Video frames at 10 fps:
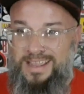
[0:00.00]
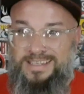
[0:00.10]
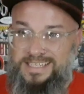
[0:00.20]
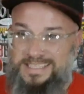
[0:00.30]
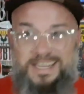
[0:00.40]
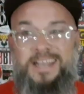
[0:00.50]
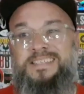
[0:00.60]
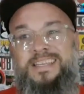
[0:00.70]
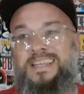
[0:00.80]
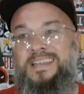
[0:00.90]

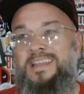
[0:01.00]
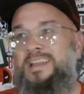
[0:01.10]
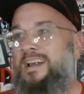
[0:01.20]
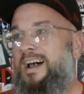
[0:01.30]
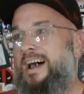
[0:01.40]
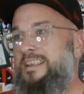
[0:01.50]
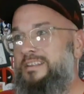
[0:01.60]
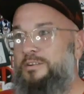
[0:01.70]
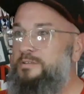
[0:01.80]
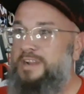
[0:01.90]
disgusting,
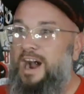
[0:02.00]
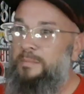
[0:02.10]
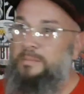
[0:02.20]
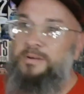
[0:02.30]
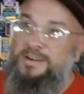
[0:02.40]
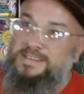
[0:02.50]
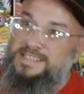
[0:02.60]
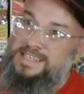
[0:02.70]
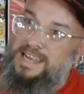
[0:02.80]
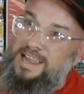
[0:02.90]
lewd comic
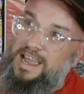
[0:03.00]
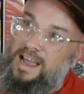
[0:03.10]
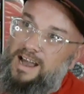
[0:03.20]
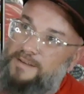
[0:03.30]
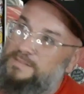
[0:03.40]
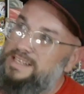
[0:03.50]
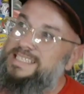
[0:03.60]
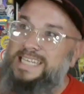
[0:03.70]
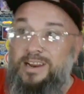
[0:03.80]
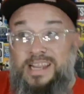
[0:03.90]
books. This
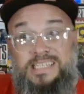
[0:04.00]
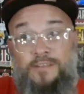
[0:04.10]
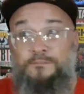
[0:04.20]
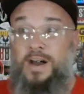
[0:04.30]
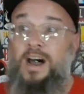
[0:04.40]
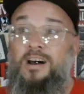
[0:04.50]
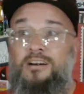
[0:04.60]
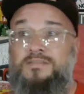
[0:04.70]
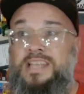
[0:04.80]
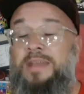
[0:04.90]
series
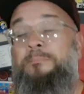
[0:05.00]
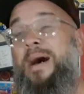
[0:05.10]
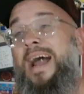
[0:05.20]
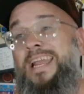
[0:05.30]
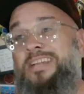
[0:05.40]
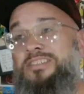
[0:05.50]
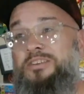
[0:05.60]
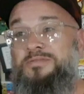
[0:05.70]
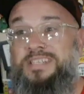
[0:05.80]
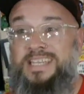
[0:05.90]
evolves, and by
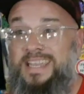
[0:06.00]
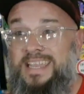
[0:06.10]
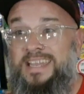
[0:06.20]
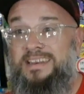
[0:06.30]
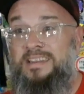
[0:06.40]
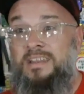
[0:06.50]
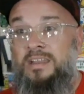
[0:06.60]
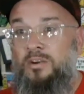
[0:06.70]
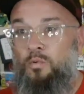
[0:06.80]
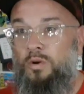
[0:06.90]
issue 10,
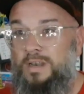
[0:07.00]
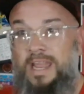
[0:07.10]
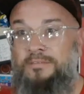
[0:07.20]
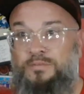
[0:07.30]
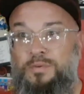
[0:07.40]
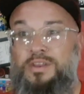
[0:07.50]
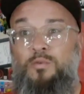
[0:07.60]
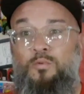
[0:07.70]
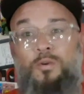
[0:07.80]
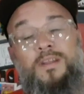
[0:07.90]
we're left with a
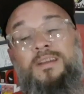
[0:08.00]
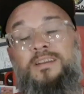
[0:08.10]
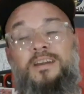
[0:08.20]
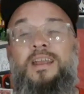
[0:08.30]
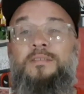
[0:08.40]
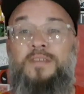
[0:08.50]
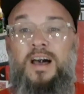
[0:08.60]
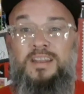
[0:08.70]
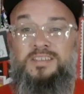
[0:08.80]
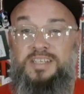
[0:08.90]
really good
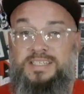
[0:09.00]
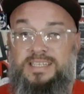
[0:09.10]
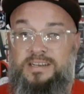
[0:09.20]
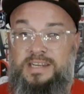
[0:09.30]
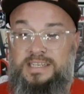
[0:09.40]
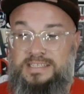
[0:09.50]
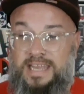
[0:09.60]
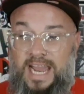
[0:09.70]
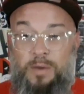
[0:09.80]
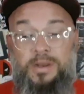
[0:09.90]
anthology series that
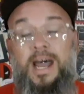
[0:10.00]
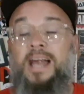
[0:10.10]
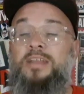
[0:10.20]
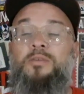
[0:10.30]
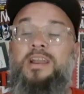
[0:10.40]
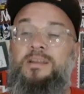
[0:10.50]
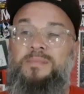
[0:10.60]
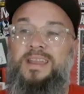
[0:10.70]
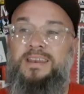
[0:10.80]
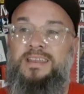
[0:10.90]
I would highly
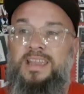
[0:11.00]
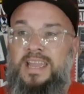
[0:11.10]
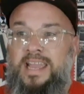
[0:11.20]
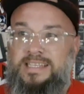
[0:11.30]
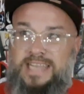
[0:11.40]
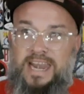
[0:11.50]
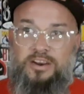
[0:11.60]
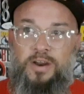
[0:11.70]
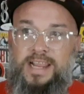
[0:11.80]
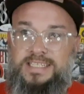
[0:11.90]
recommend. It's kind of
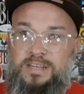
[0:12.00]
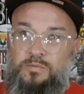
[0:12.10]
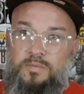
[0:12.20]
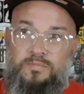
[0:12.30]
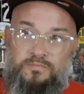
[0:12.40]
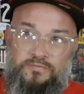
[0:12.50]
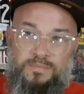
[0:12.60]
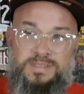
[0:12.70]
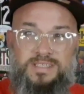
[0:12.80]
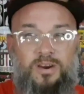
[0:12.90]
crazy
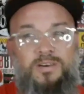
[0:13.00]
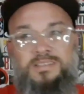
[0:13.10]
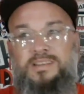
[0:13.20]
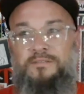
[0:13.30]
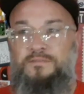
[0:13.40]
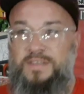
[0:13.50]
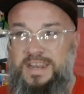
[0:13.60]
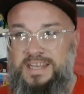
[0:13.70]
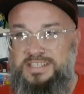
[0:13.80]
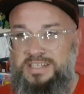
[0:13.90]
from start to
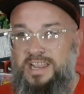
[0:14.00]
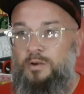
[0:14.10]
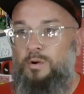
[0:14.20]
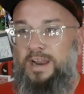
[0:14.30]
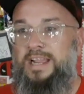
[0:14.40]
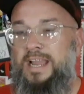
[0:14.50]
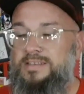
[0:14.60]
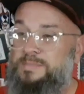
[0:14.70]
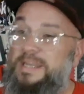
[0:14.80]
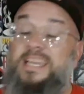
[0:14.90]
finish where it goes, but